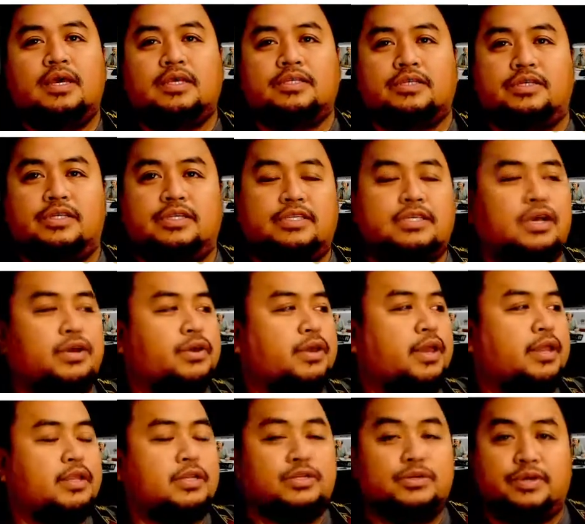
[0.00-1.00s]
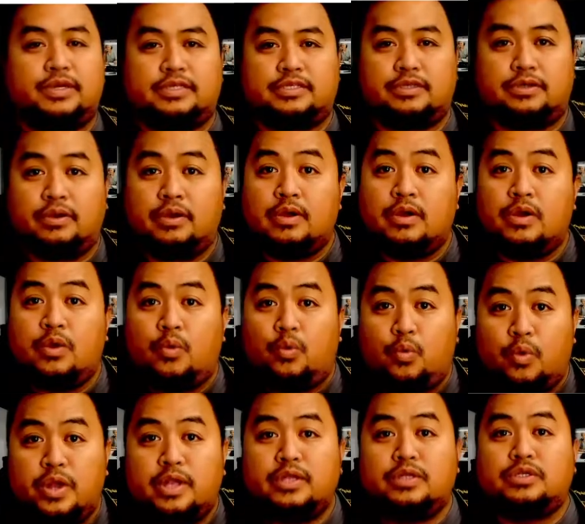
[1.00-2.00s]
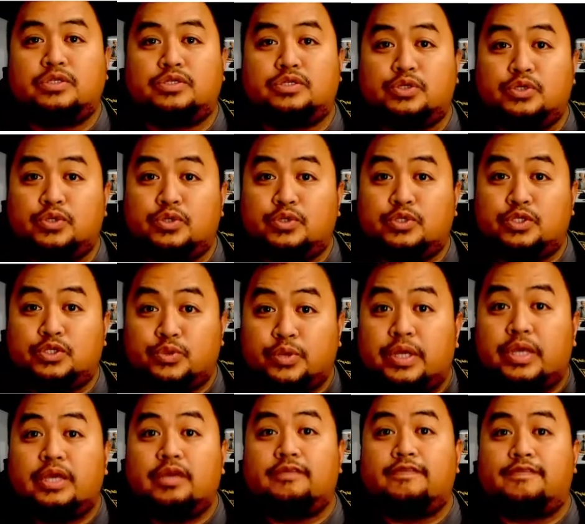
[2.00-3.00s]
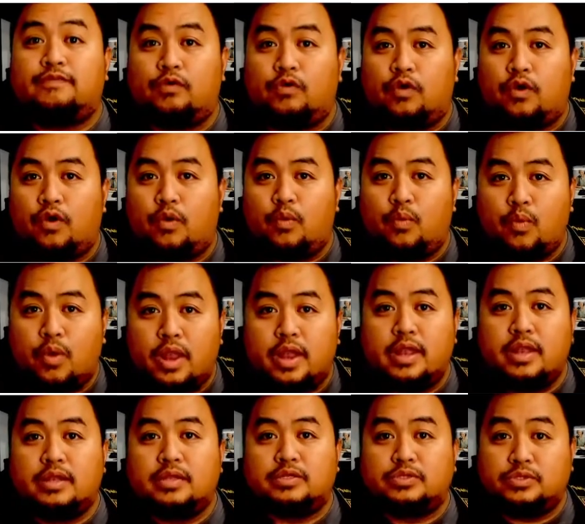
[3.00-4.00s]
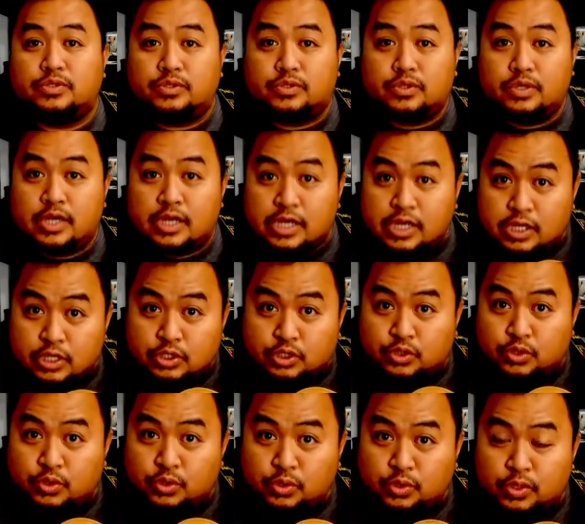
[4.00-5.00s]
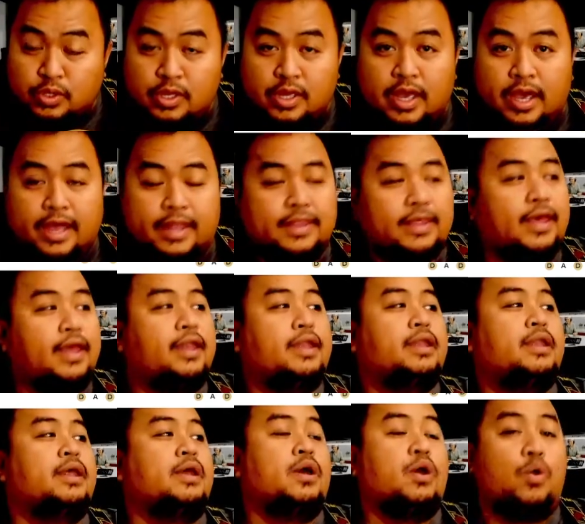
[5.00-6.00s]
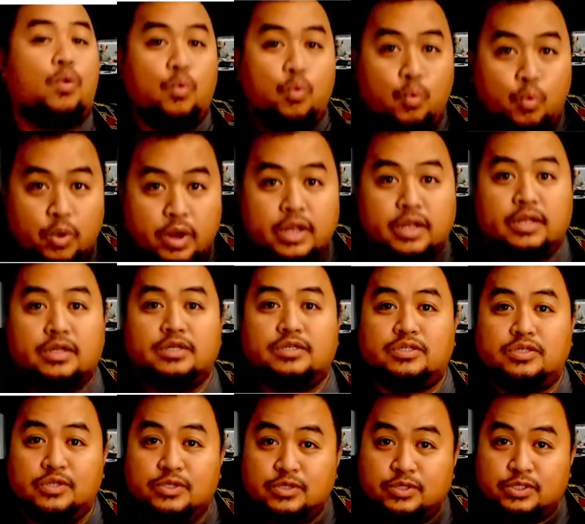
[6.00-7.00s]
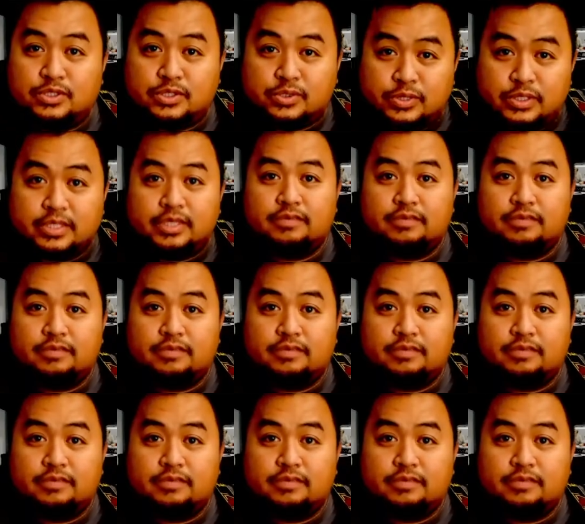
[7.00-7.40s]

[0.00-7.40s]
so this is how you're gonna do it so one two three four one two two and then one two